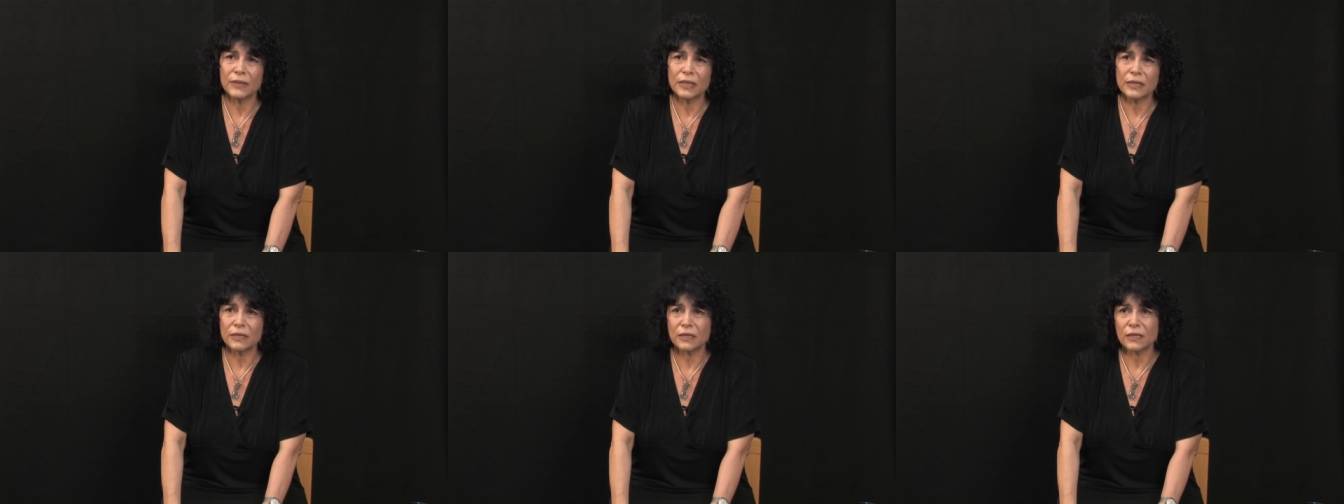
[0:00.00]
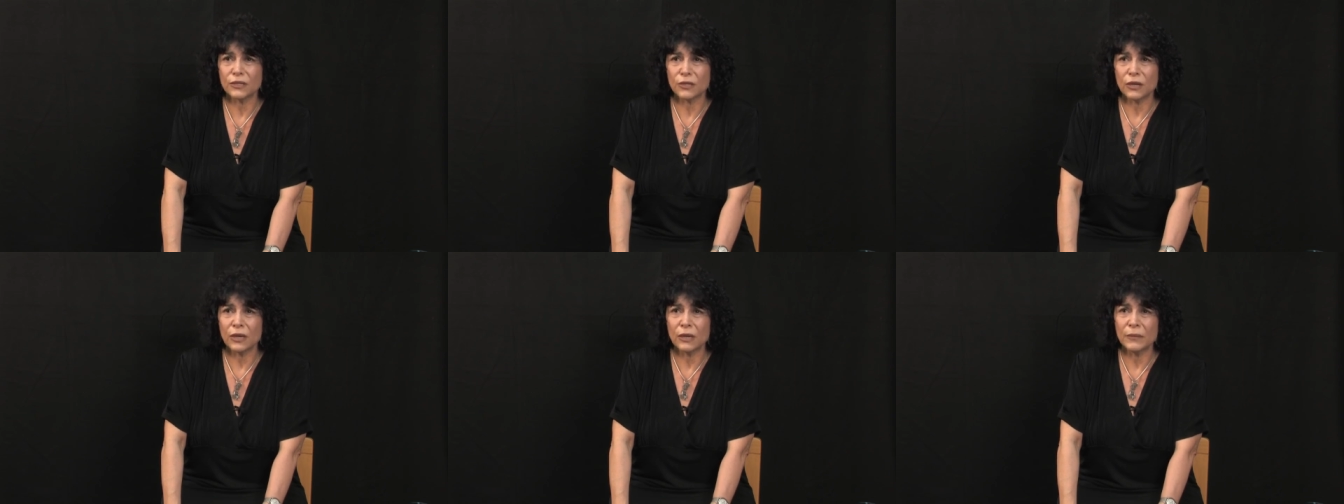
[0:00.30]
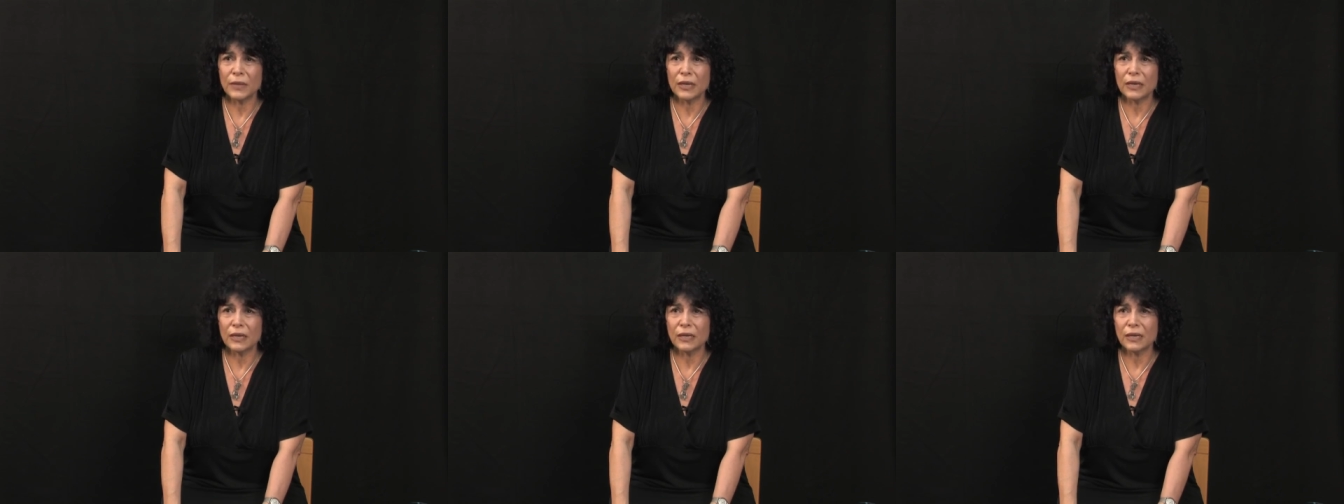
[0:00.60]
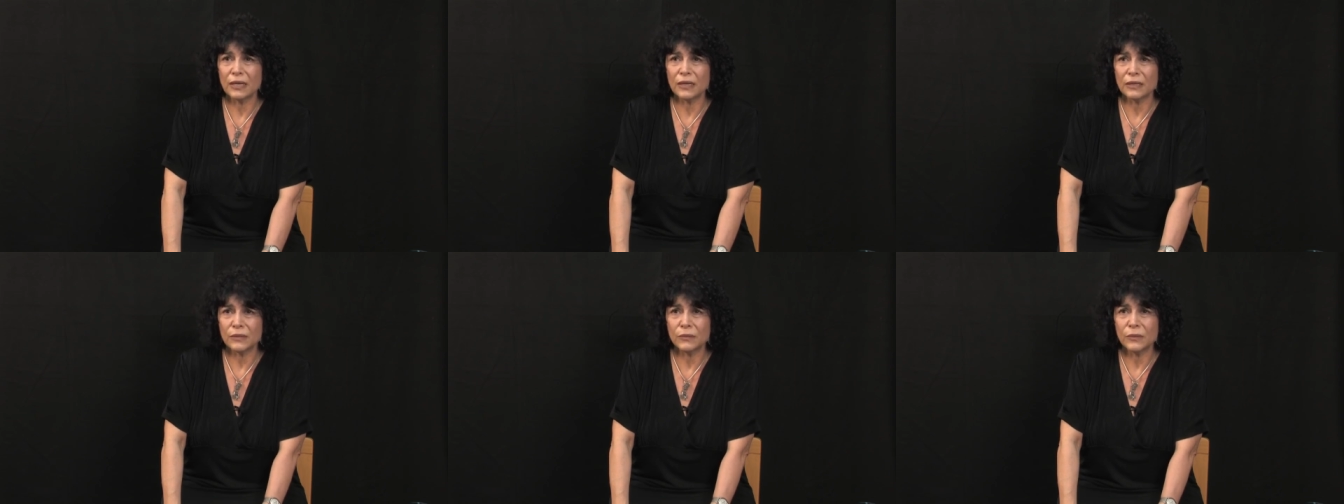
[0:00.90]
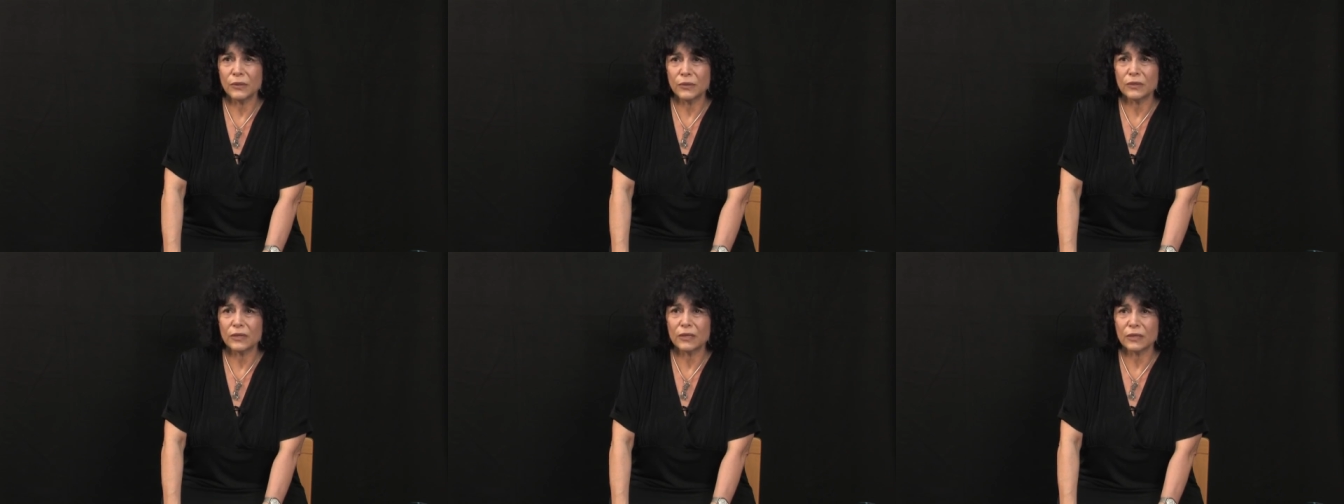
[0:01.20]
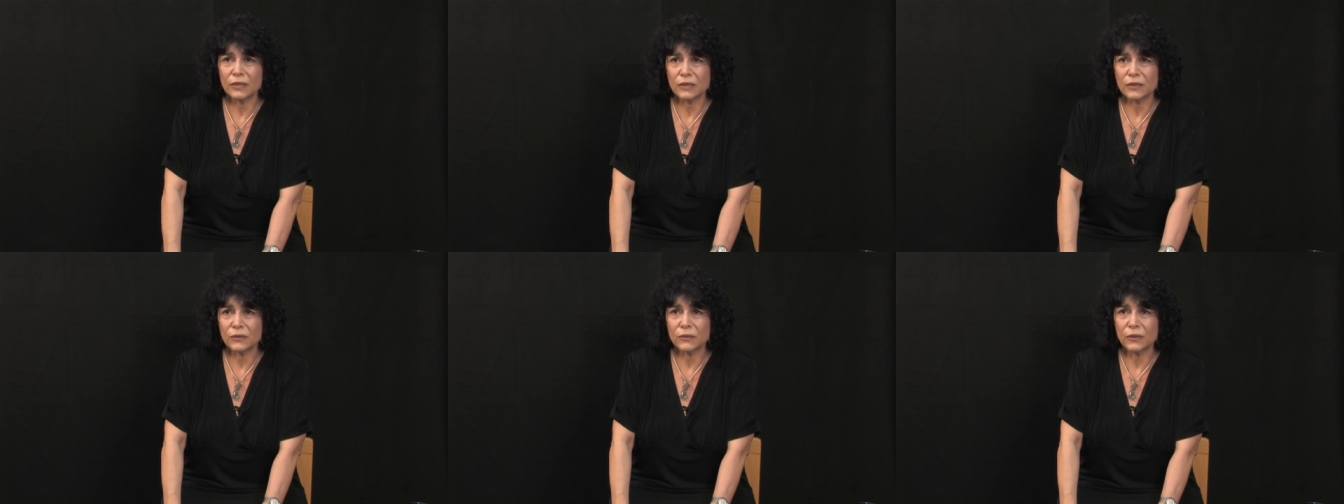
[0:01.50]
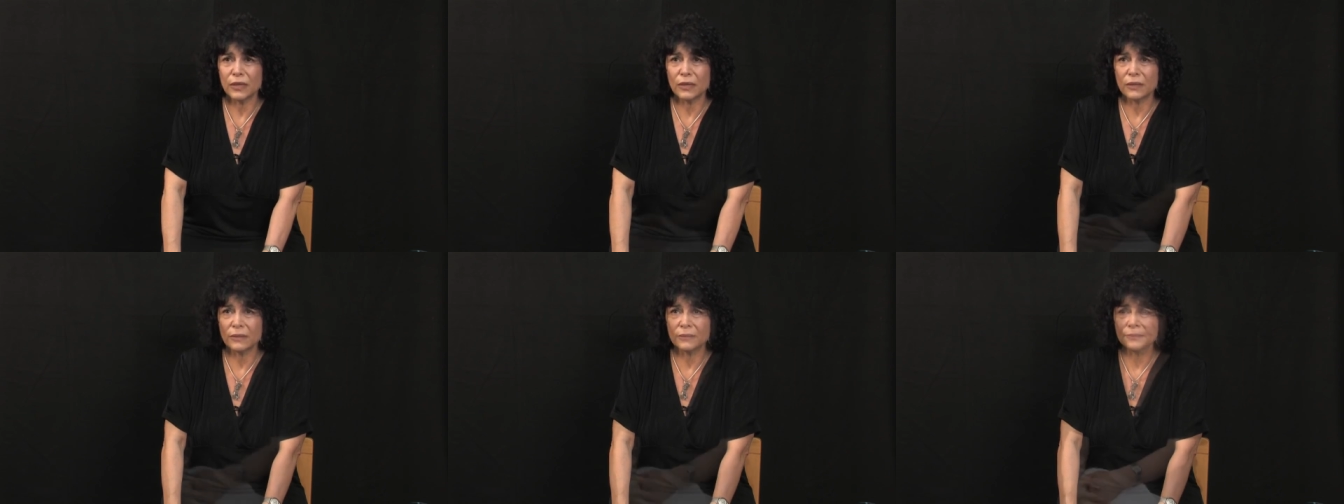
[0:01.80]
his guitar making, his music as
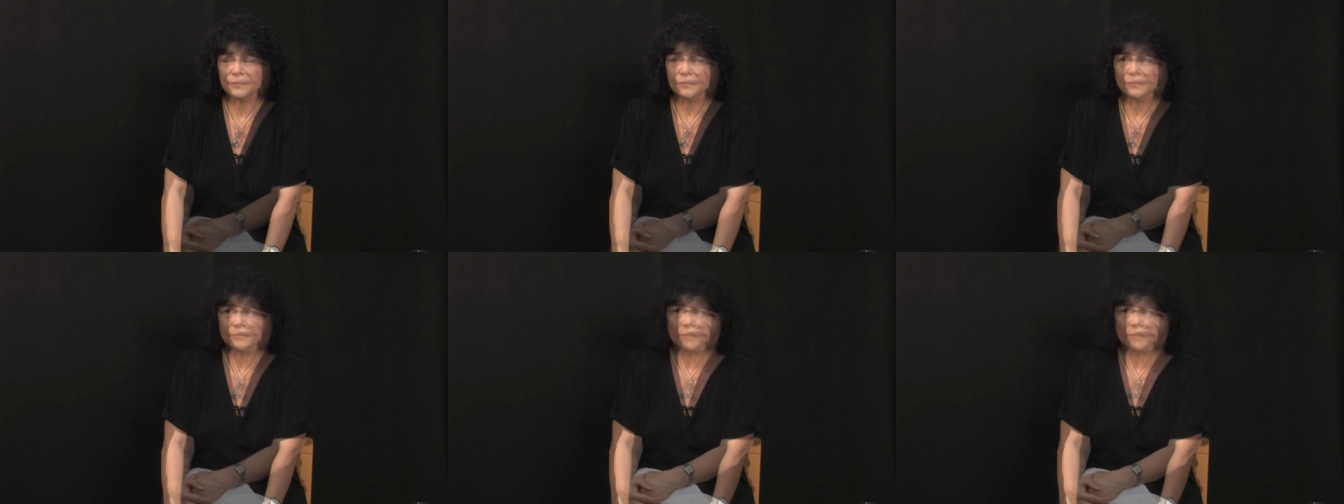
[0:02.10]
well.